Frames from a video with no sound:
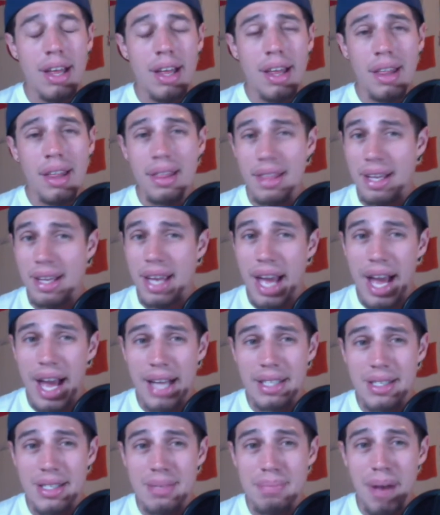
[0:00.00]
the
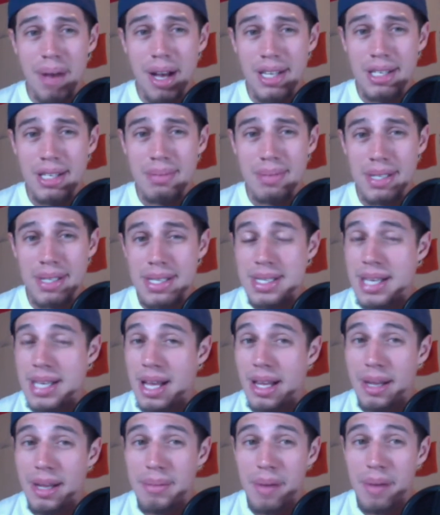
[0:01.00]
Cats possibly
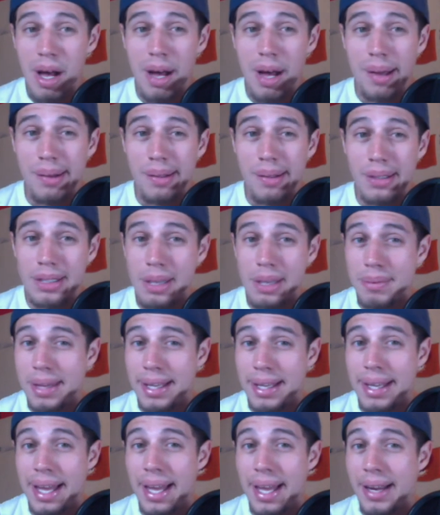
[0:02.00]
sell him on
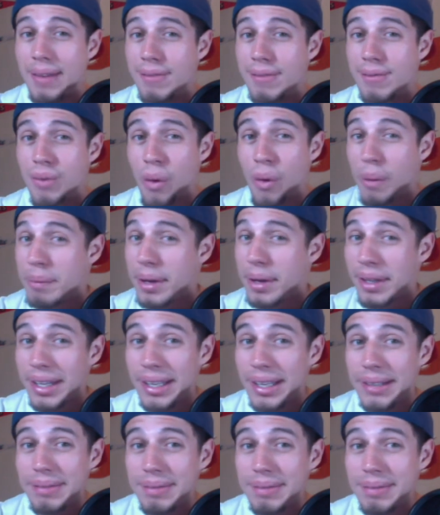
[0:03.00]
something like four
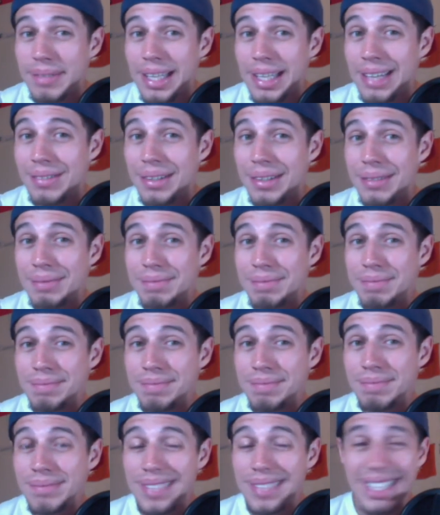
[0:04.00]
million even?
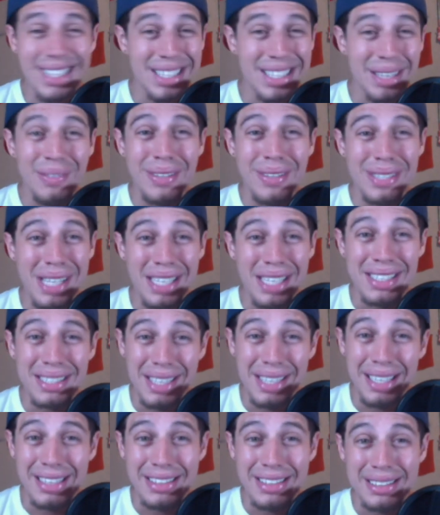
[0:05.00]
He did reject
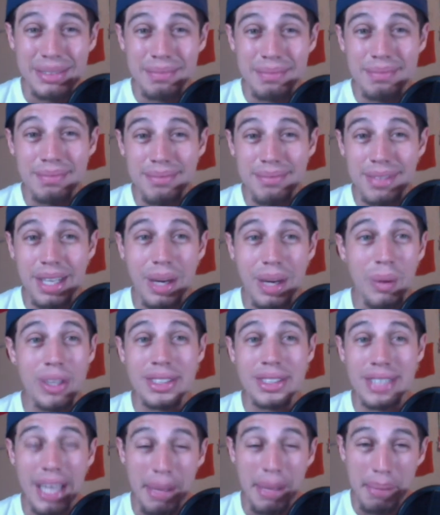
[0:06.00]
six. He
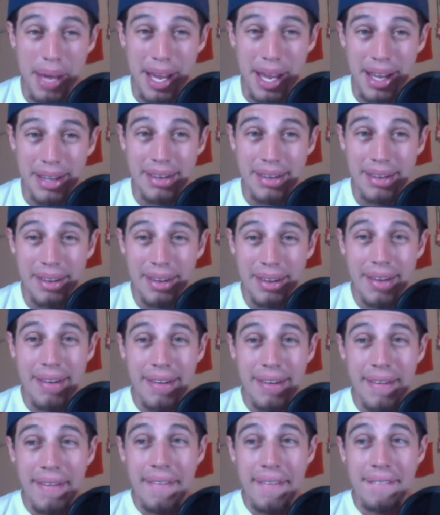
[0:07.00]
wants to get paid.
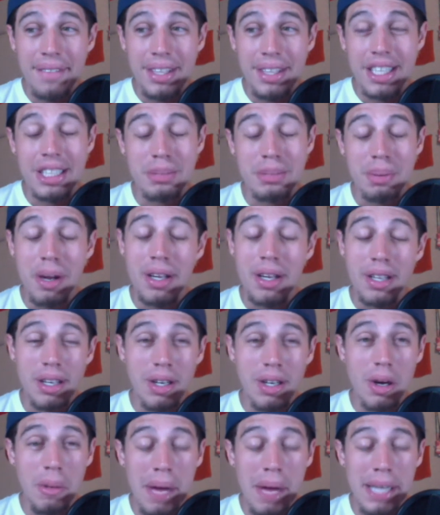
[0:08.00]
He's probably going
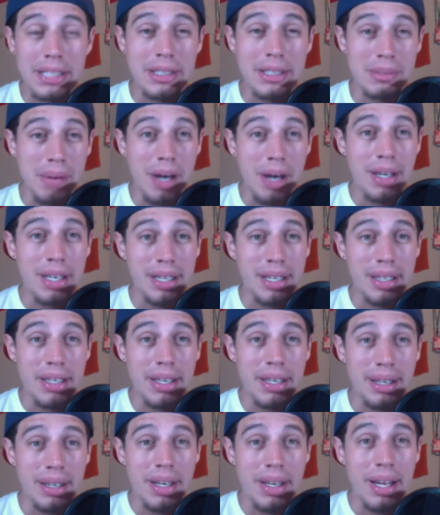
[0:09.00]
to go back to the market
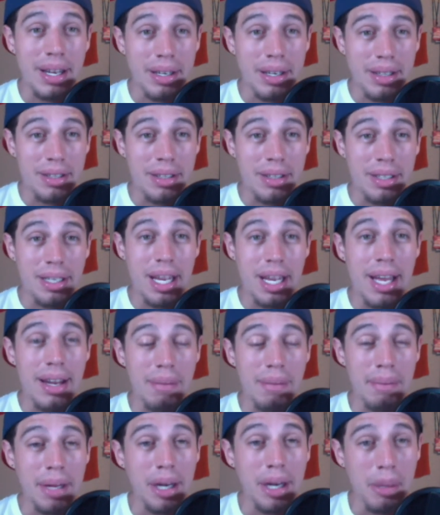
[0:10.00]
and and get
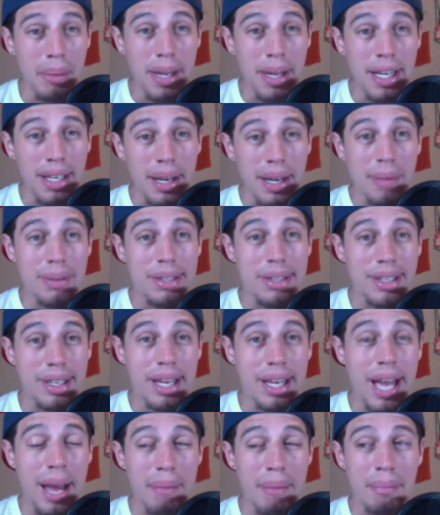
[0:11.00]
a bigger payday with the
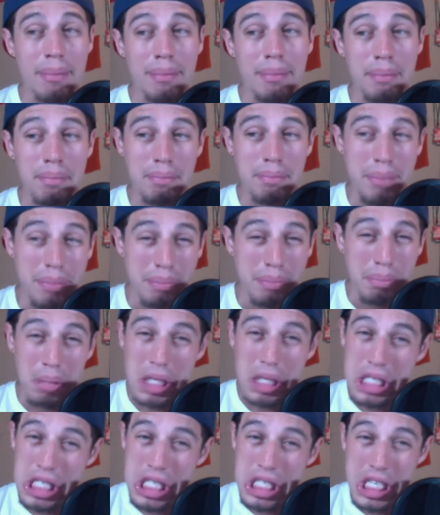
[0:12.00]
cap
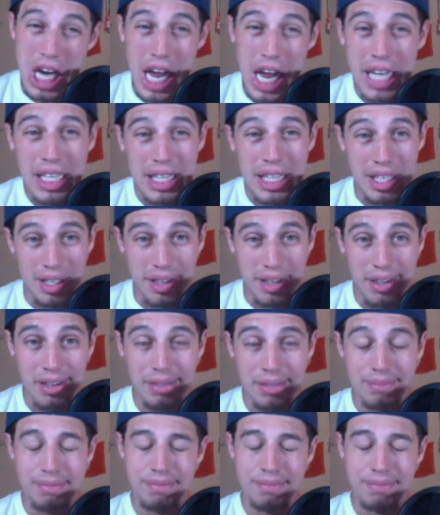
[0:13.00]
projected